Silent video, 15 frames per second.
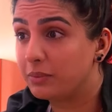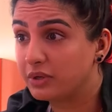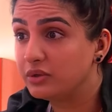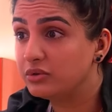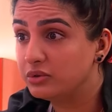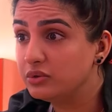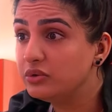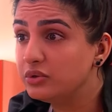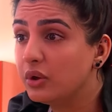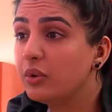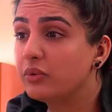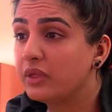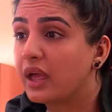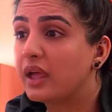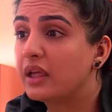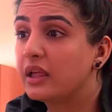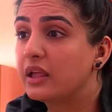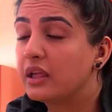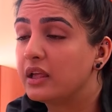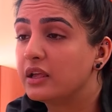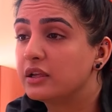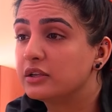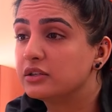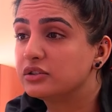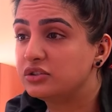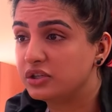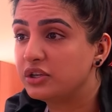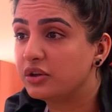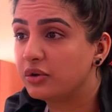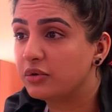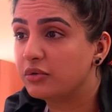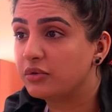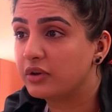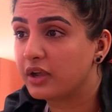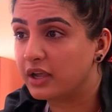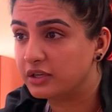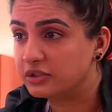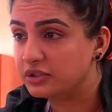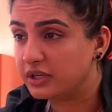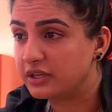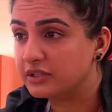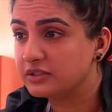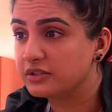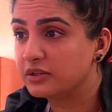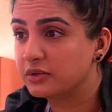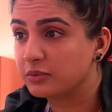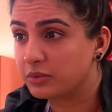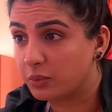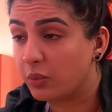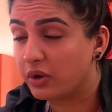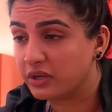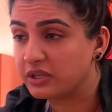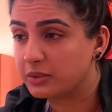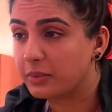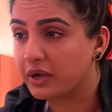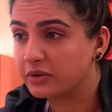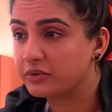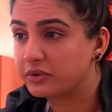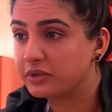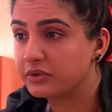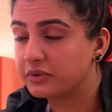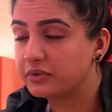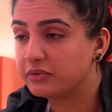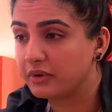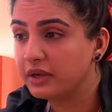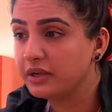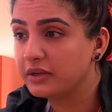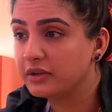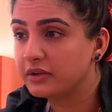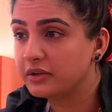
But you do know that Gino and Jace were wanting to backdoor you, right?